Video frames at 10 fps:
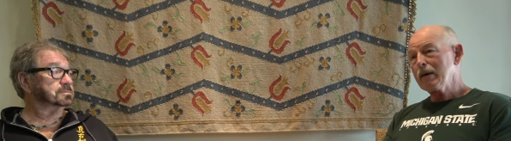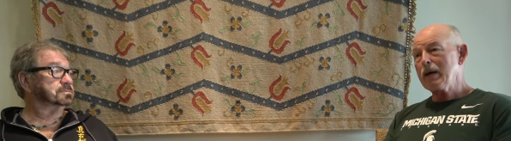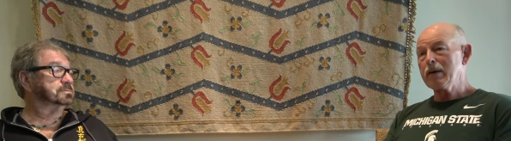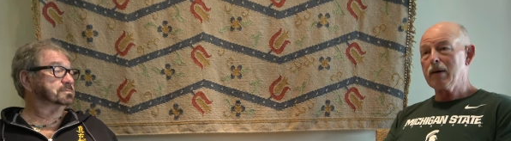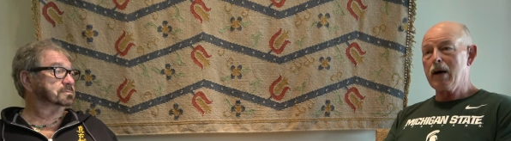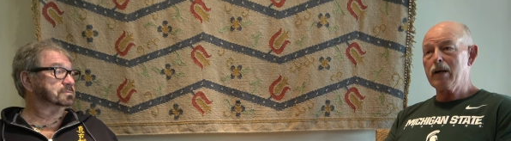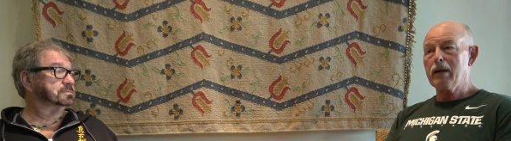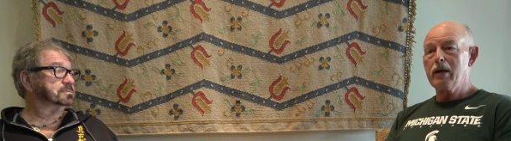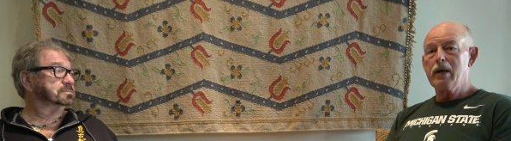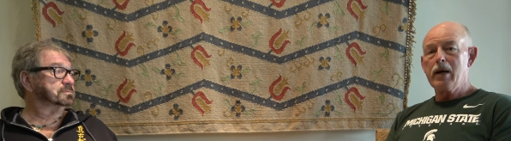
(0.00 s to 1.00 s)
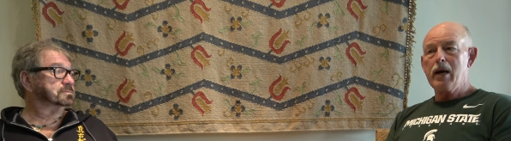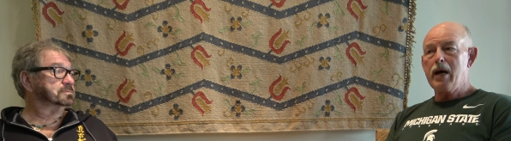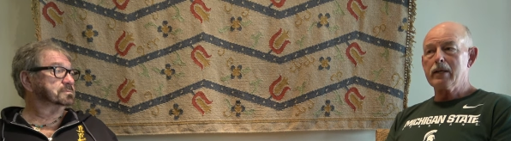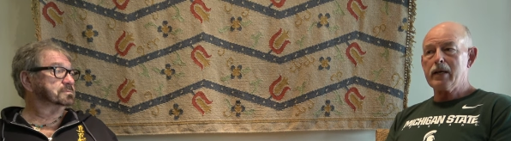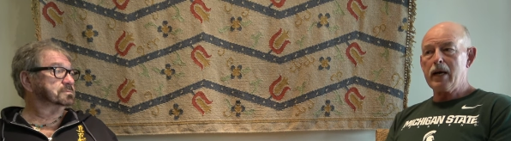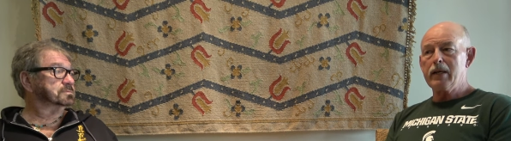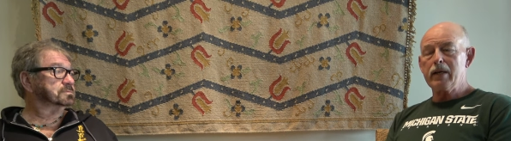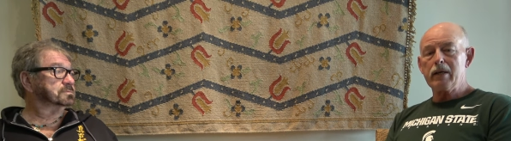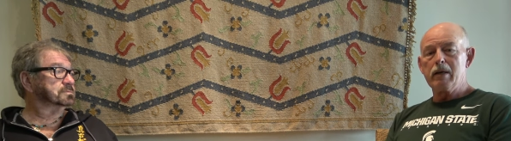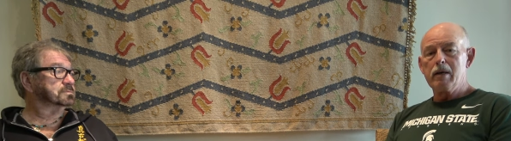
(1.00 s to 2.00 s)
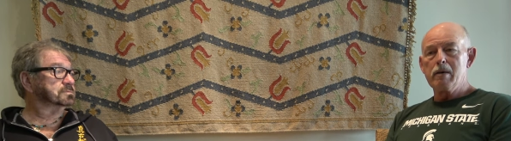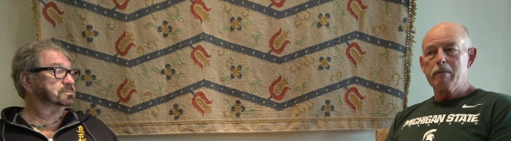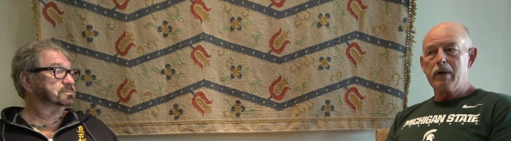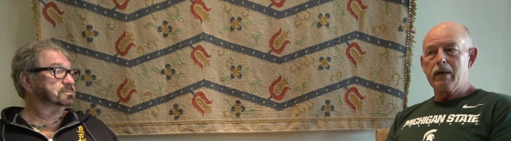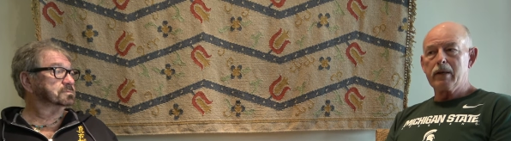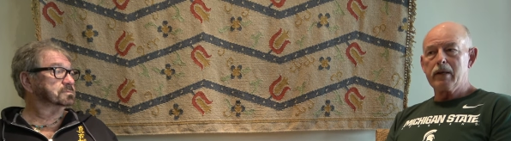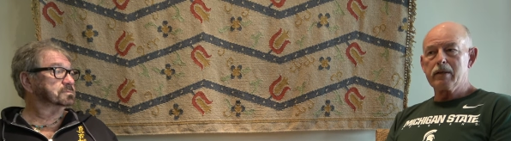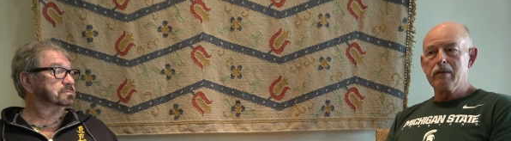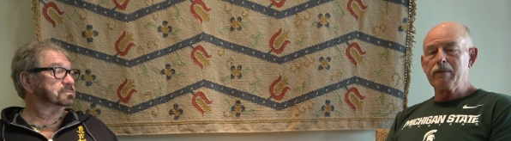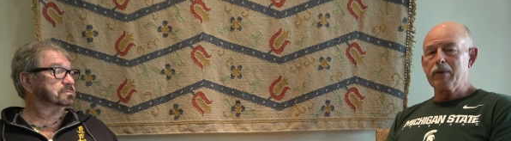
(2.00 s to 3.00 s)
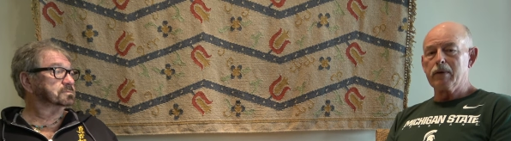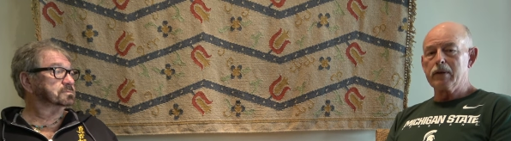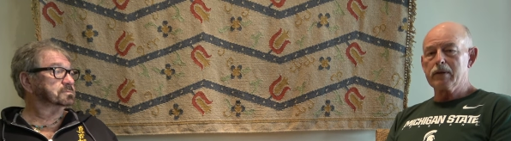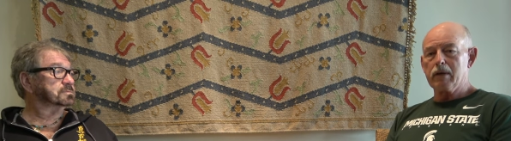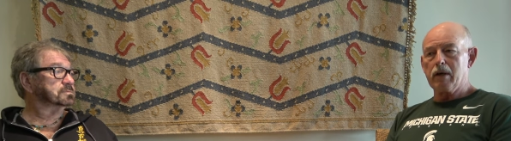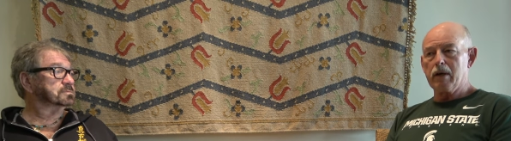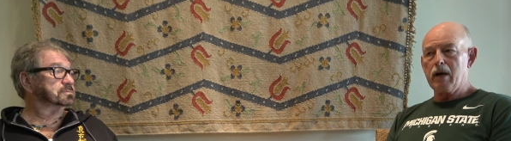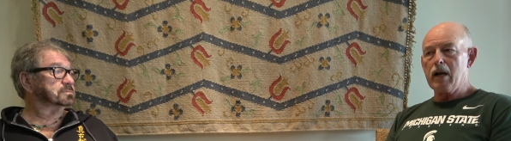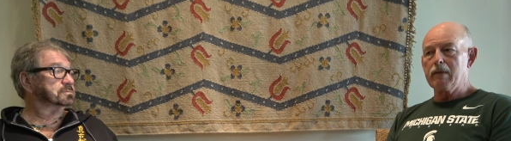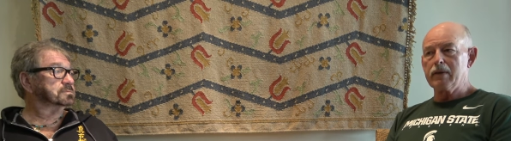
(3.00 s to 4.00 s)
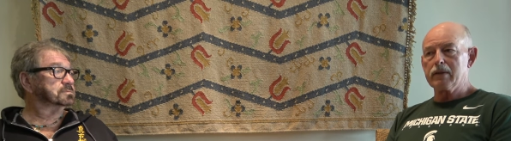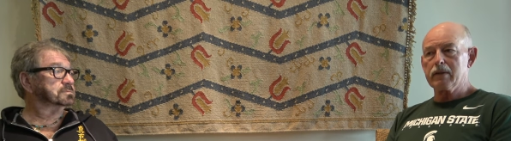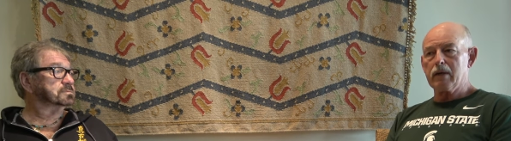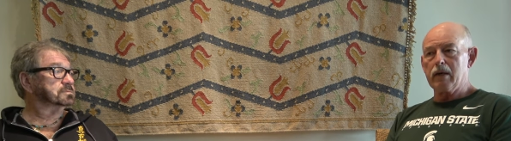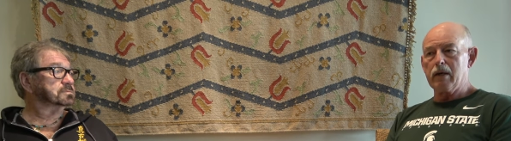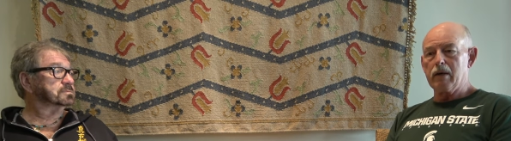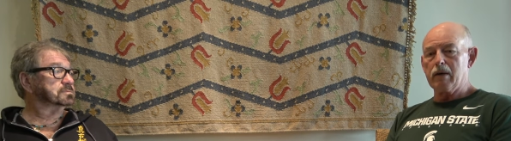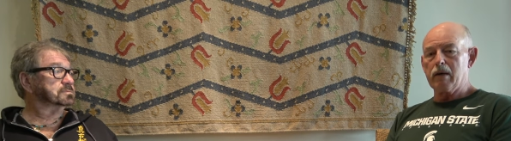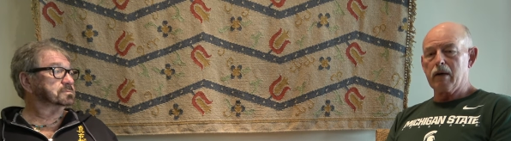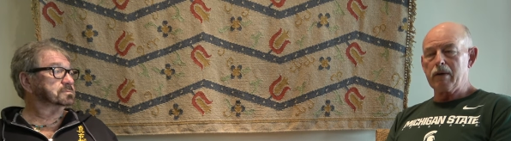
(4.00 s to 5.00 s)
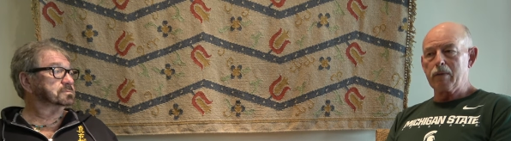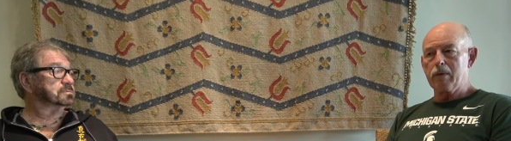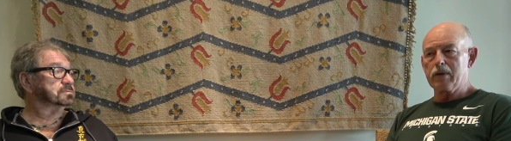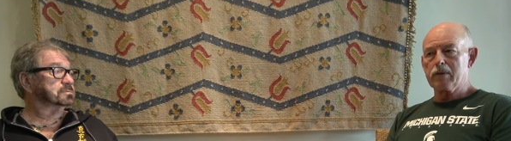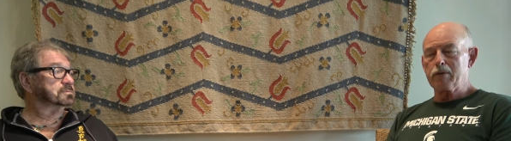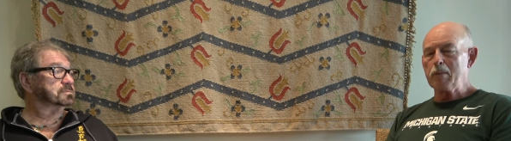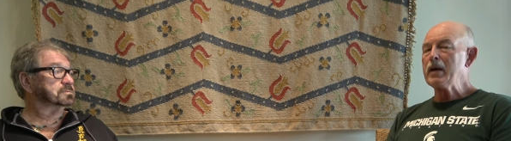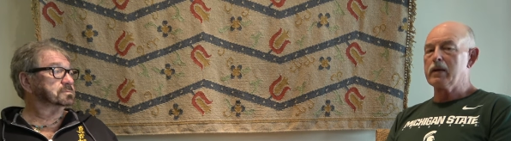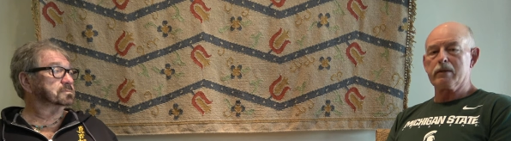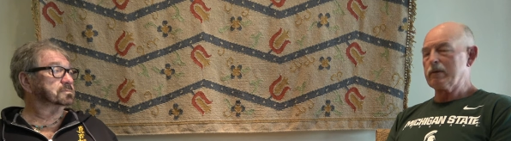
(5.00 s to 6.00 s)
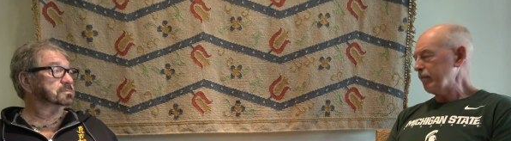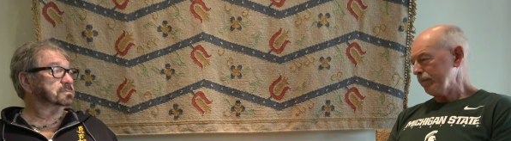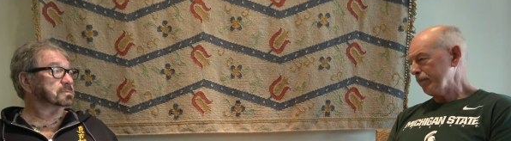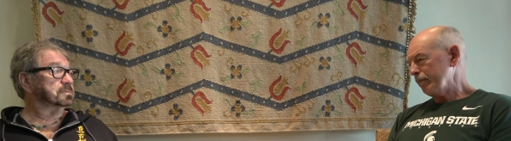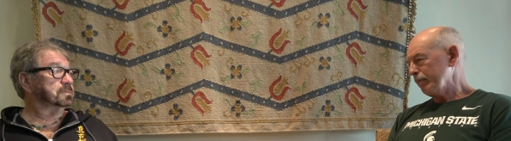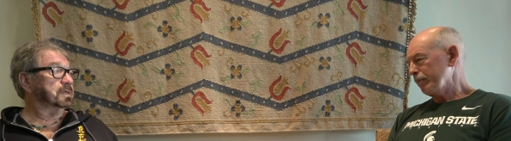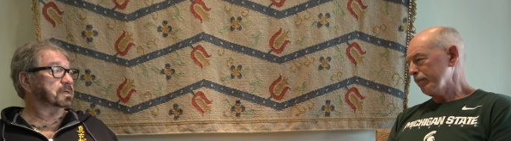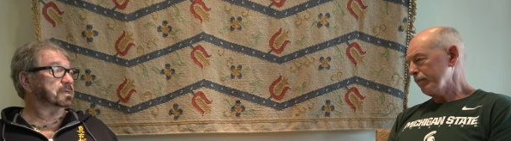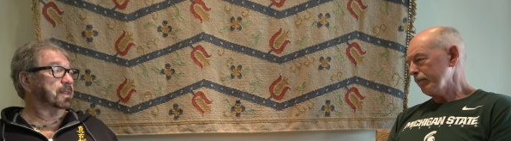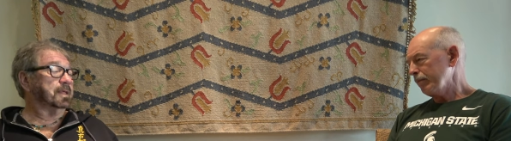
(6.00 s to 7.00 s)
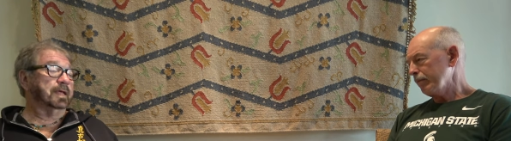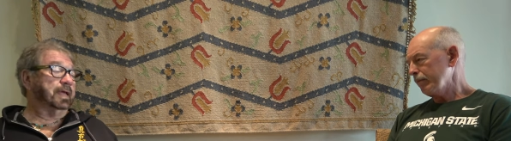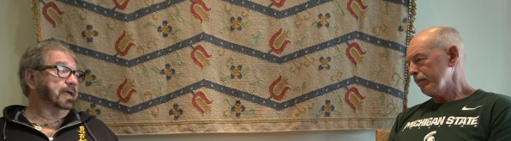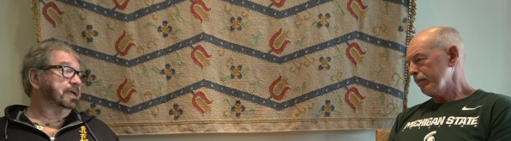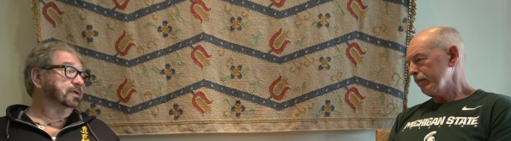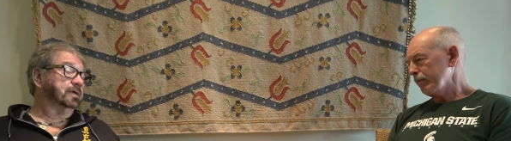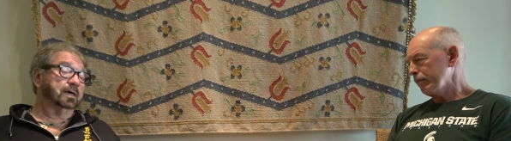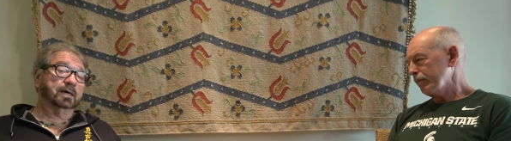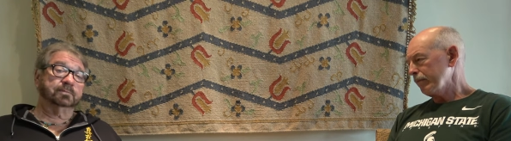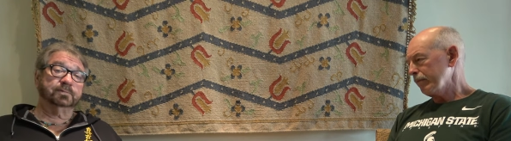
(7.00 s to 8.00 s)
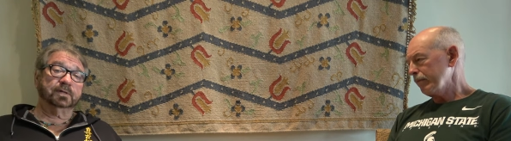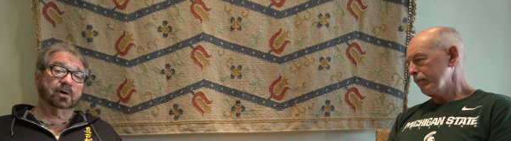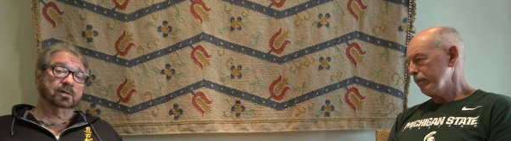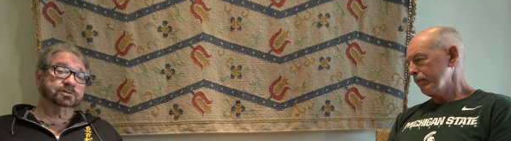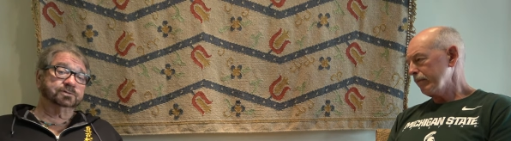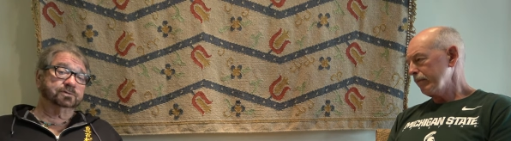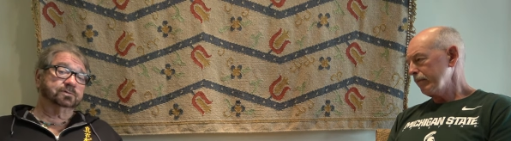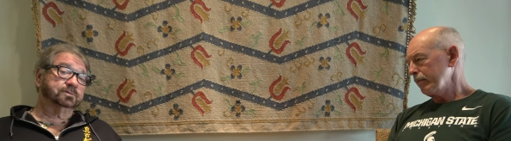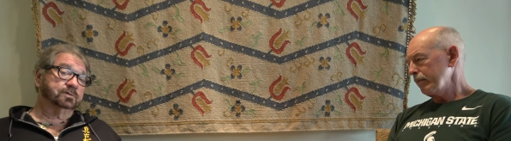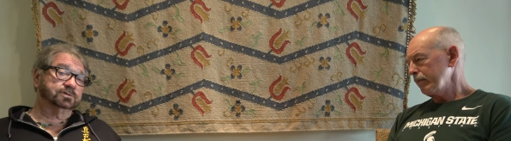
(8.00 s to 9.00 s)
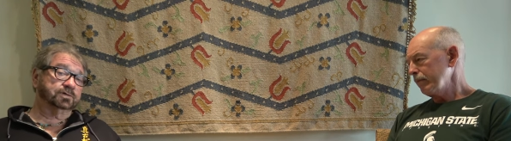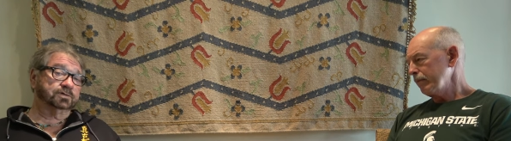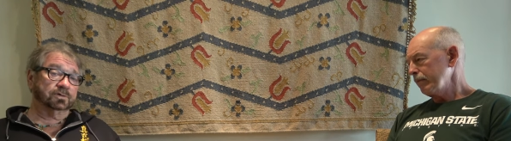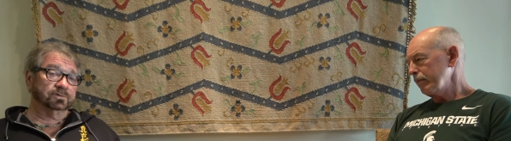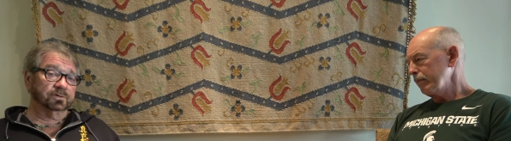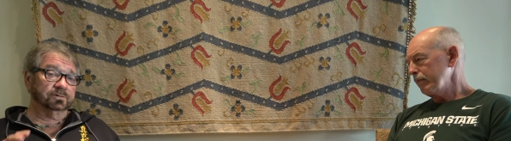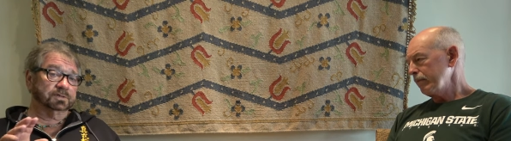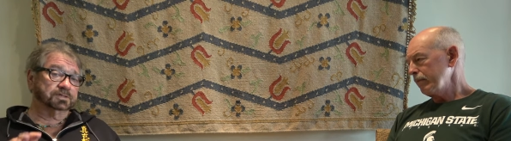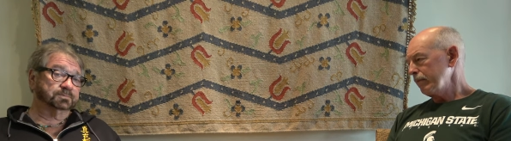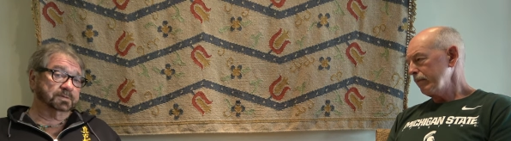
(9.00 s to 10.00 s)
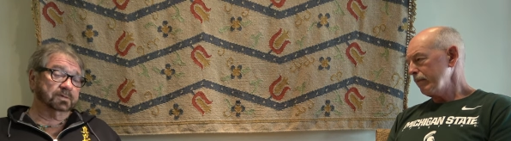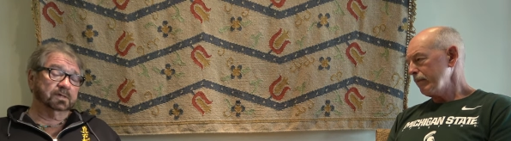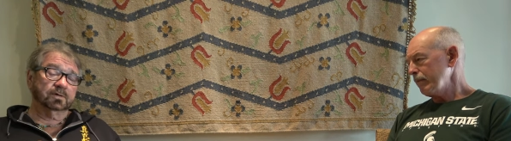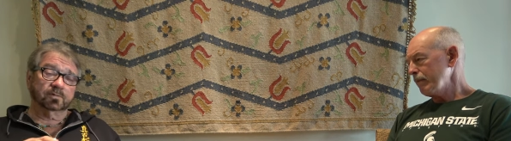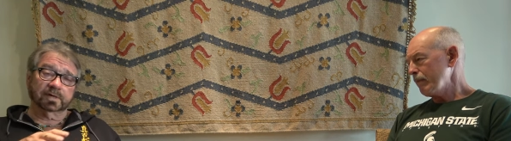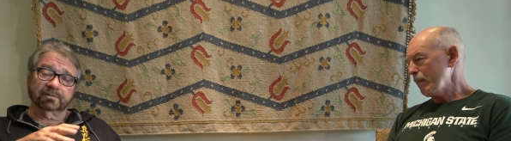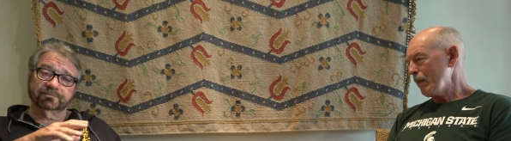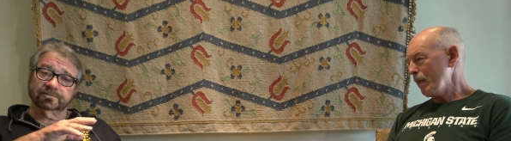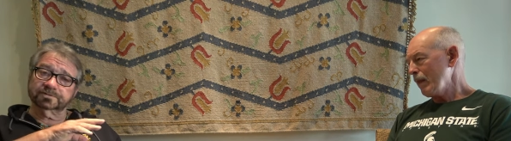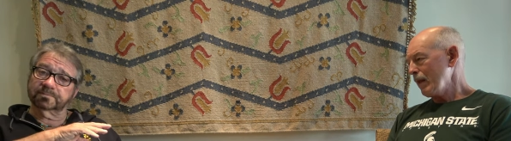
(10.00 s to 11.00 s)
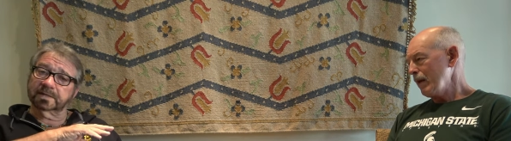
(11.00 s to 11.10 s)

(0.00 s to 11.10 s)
Speaker 1: later on, as I did, but his influence on all of us
Speaker 2: was tremendous. And um, also, those of you who don't know this, but when I first